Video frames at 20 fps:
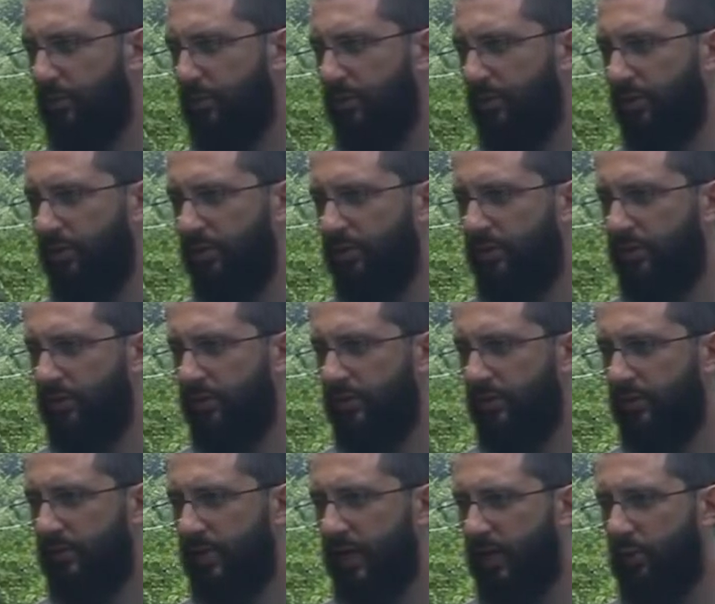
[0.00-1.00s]
and Gomorrah?
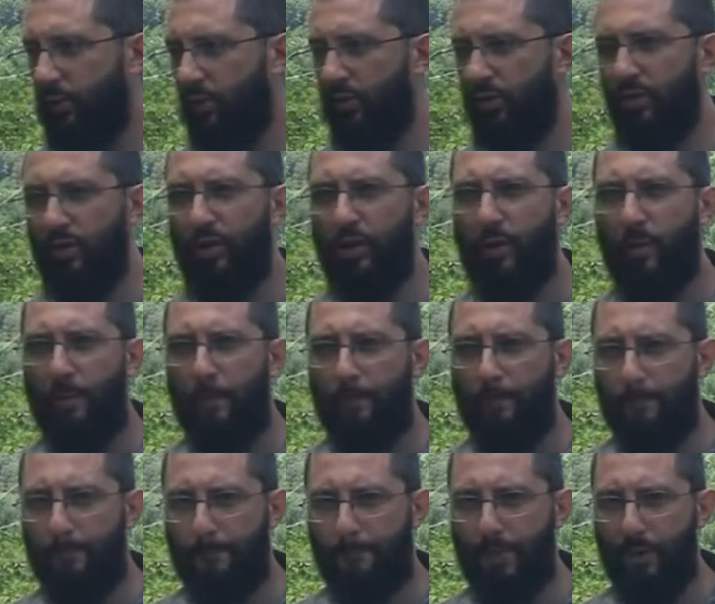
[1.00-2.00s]
They were
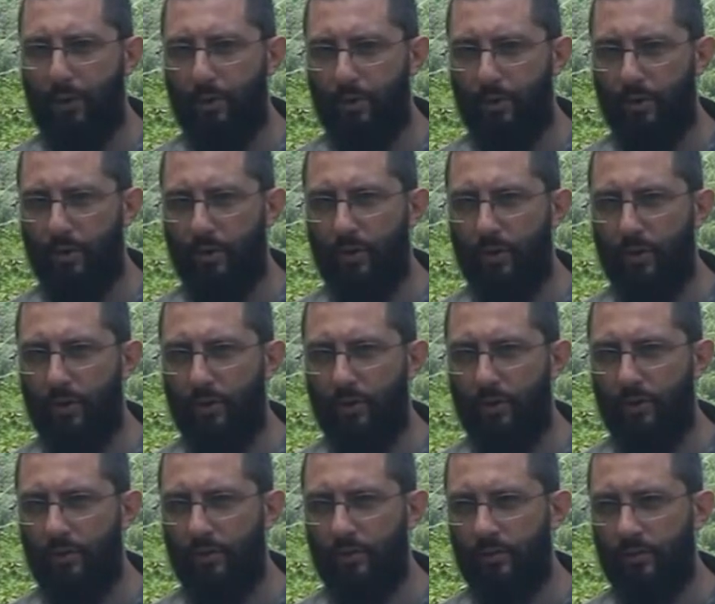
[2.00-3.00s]
burned.
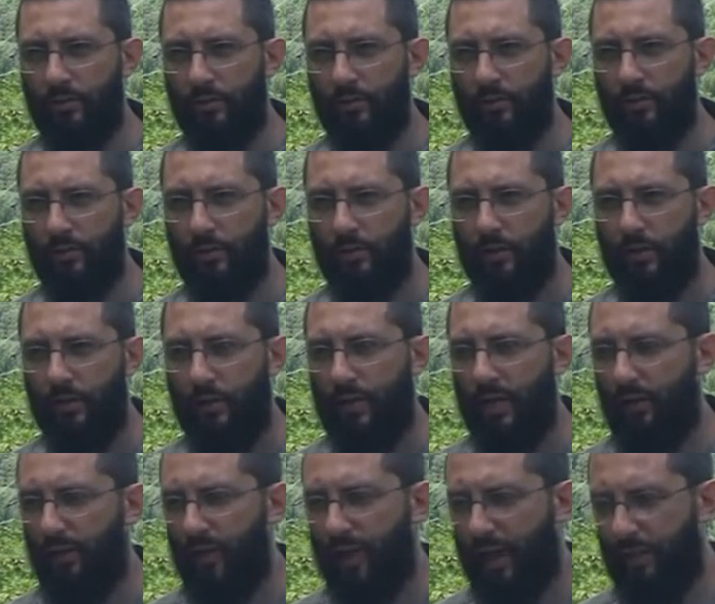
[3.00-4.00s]

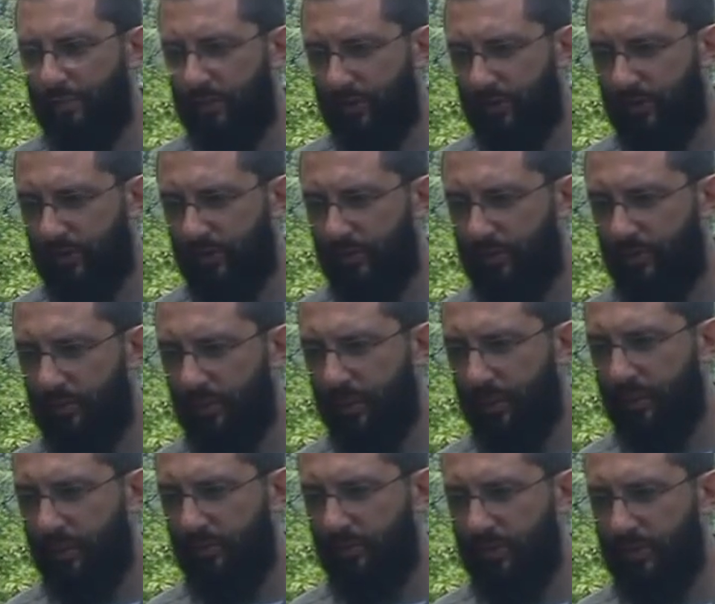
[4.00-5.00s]
Now what happens to
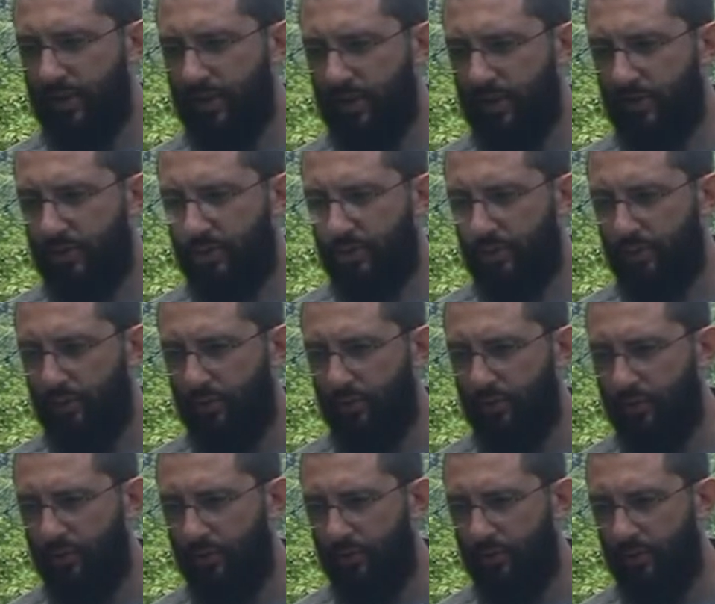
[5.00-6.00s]
somebody that rejects the
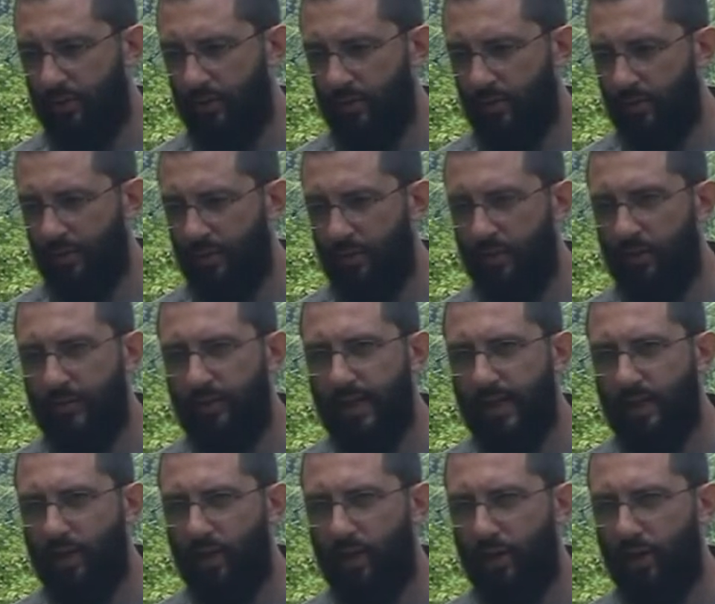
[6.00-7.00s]
truth?
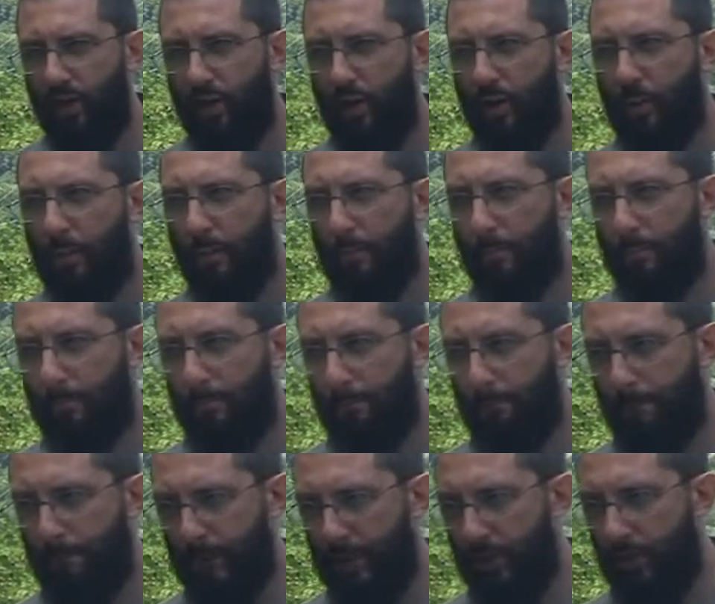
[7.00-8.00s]
They are
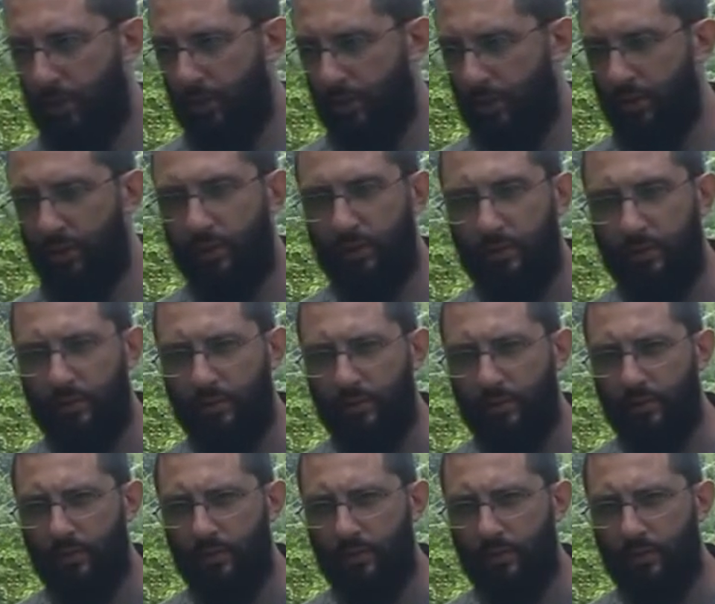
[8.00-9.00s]
burned
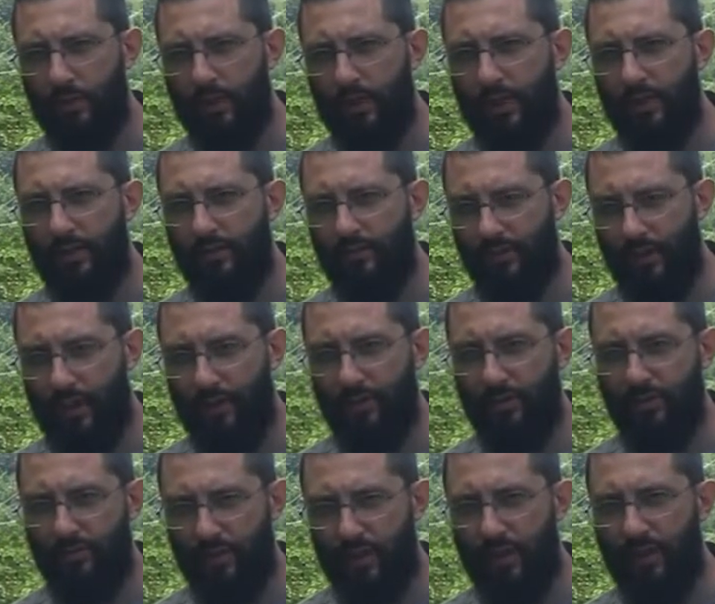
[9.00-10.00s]
in the
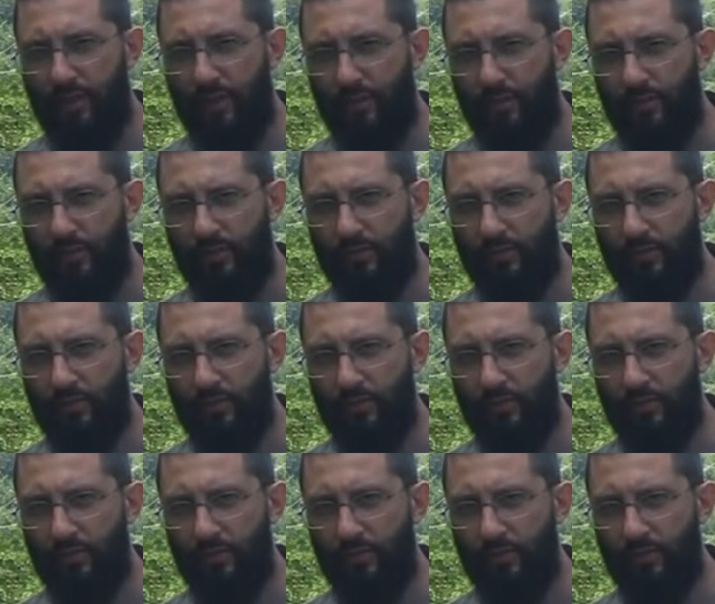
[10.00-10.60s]
fires of hell.